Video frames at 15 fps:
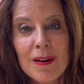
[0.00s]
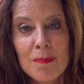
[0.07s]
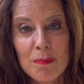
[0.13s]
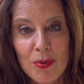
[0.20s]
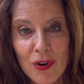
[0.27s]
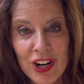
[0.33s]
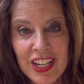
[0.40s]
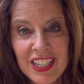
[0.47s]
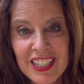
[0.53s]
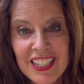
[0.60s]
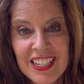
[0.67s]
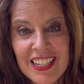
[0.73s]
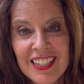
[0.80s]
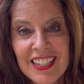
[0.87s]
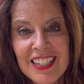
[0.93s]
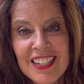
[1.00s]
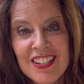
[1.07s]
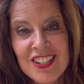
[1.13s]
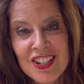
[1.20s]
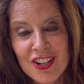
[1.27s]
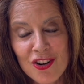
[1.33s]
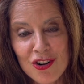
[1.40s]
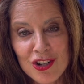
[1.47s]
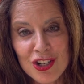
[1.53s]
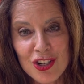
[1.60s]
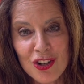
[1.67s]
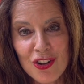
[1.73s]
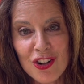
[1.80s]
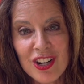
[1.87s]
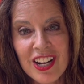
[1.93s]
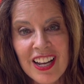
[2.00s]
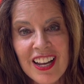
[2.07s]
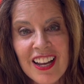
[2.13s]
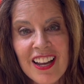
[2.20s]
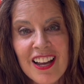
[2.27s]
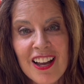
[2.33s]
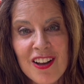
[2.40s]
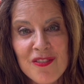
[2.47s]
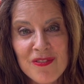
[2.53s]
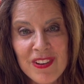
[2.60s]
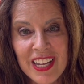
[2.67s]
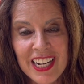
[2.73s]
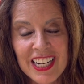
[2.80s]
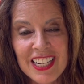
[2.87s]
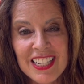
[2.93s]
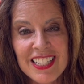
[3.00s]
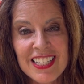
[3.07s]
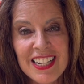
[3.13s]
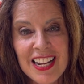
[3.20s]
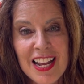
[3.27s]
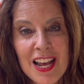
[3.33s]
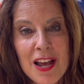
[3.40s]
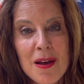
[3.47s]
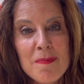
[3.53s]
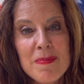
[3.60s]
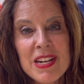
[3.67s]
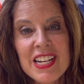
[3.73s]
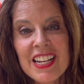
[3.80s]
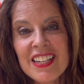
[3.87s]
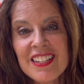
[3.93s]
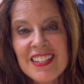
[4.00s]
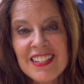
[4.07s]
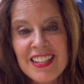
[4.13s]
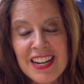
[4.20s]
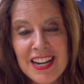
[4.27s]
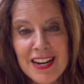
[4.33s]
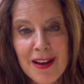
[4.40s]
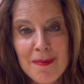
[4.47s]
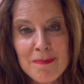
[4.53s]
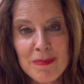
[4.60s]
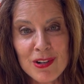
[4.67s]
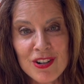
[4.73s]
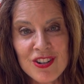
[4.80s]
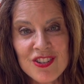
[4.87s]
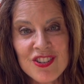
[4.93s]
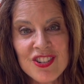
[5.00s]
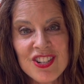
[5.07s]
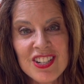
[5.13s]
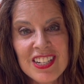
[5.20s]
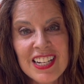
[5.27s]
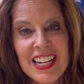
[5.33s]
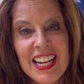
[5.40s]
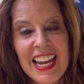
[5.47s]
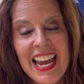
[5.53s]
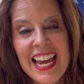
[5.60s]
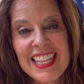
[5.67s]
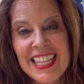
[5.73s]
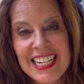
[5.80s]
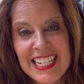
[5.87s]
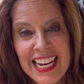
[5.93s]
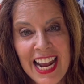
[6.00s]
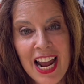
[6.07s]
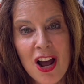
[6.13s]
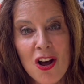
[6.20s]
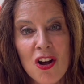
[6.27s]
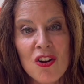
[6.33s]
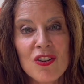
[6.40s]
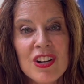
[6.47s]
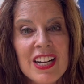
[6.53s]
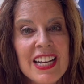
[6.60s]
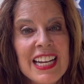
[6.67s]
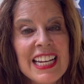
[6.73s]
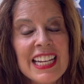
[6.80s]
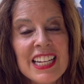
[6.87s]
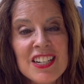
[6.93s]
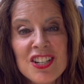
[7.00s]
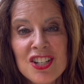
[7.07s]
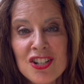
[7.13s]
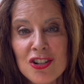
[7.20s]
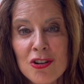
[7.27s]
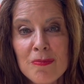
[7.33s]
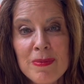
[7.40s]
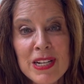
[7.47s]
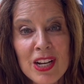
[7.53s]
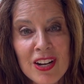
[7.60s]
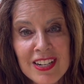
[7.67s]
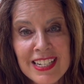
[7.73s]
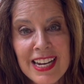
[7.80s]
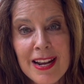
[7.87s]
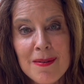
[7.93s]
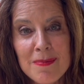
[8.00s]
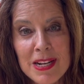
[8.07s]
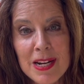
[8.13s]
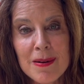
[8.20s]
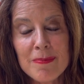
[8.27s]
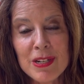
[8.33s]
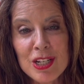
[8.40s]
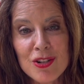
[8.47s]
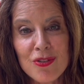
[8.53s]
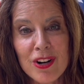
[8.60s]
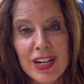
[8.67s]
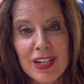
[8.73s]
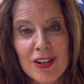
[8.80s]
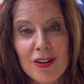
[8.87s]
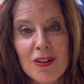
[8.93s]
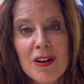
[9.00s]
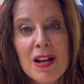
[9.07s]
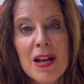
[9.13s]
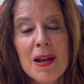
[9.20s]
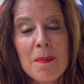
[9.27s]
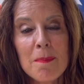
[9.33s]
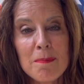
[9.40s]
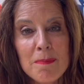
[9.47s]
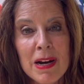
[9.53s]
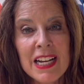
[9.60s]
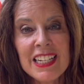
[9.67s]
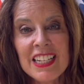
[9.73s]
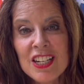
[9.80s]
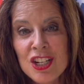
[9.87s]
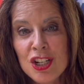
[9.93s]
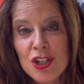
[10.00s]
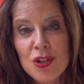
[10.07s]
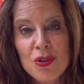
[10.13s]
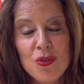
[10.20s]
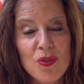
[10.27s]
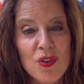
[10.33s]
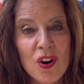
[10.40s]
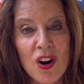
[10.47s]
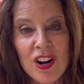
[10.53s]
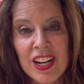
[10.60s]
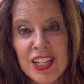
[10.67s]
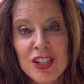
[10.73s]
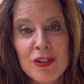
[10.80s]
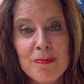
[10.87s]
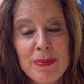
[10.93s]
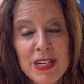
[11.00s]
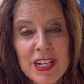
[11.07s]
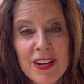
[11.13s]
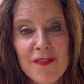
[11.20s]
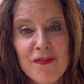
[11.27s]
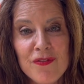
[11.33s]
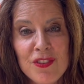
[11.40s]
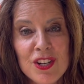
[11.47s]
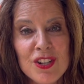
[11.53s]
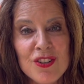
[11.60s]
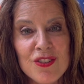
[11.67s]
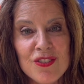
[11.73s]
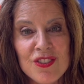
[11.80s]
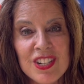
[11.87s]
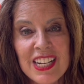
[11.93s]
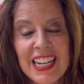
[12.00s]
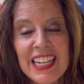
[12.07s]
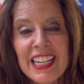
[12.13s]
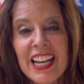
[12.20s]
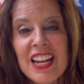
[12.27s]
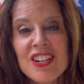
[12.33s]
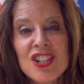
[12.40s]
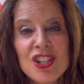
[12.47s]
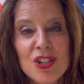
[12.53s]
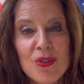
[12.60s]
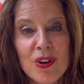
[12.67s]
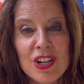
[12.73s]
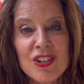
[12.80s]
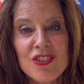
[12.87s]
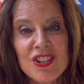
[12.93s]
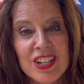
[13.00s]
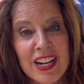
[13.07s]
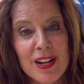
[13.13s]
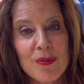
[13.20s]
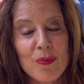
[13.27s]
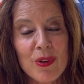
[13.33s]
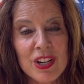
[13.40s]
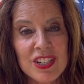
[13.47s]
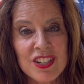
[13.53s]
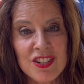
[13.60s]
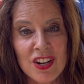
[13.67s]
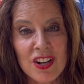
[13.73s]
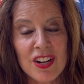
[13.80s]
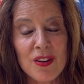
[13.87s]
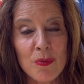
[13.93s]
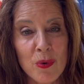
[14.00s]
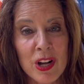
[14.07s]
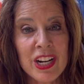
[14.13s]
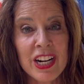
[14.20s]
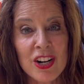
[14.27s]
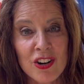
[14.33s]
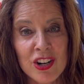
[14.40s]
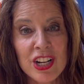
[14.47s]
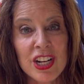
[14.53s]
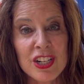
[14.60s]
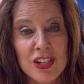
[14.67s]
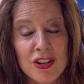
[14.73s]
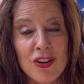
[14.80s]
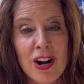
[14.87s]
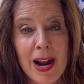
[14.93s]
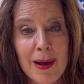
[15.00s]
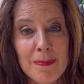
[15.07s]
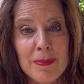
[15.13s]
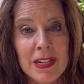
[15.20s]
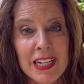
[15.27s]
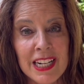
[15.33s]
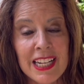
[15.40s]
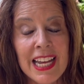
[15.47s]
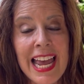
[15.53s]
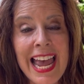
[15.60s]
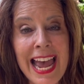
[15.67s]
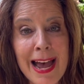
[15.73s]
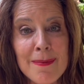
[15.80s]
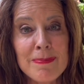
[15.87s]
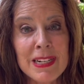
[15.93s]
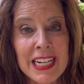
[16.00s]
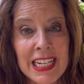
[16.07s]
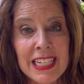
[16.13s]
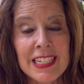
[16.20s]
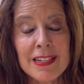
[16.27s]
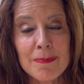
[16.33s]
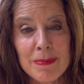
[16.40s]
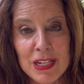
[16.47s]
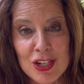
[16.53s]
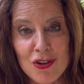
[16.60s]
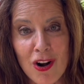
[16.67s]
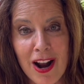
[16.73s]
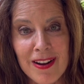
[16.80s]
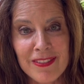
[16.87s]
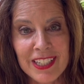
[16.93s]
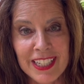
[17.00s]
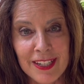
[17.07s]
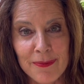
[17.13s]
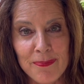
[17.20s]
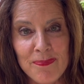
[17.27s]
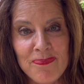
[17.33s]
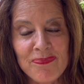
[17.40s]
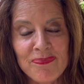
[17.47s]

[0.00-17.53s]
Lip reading: Bradenton, Sarasota, Venice? Because the numbers and the town can still be on Tamiami Trail, but you could be confused unless you understand what area you're happening to be driving in.